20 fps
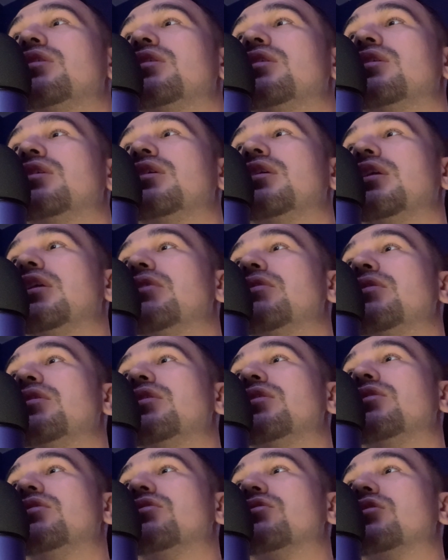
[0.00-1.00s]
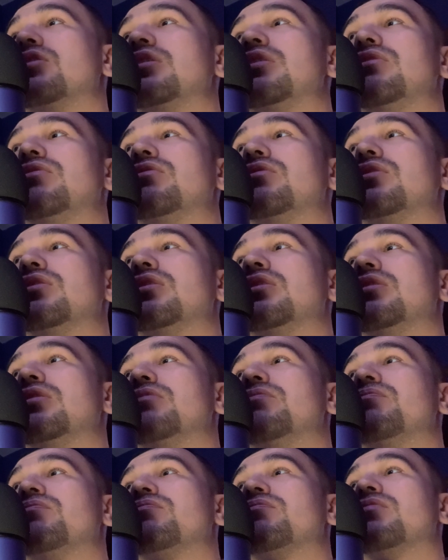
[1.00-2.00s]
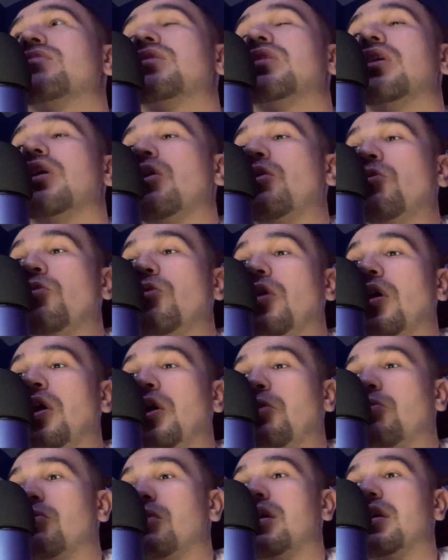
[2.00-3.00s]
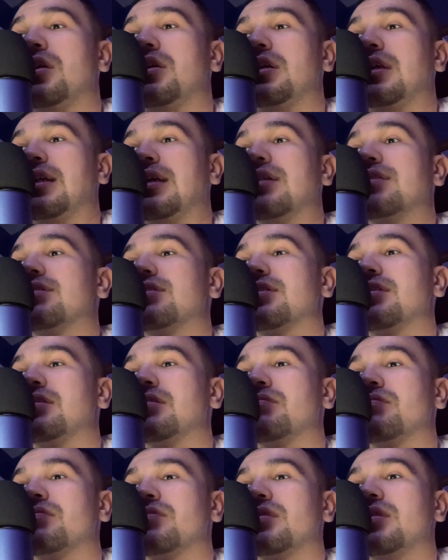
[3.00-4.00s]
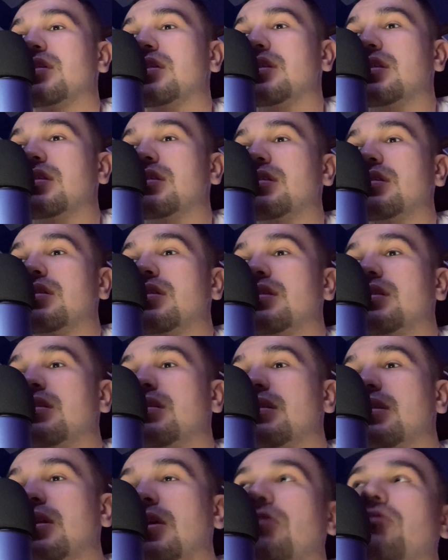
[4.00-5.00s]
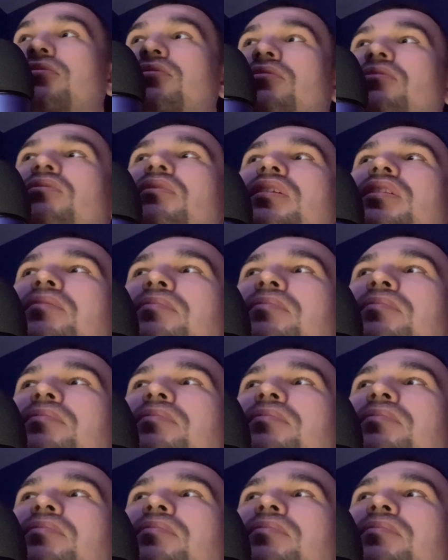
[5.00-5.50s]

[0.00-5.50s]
he never deserved a win against him. That would really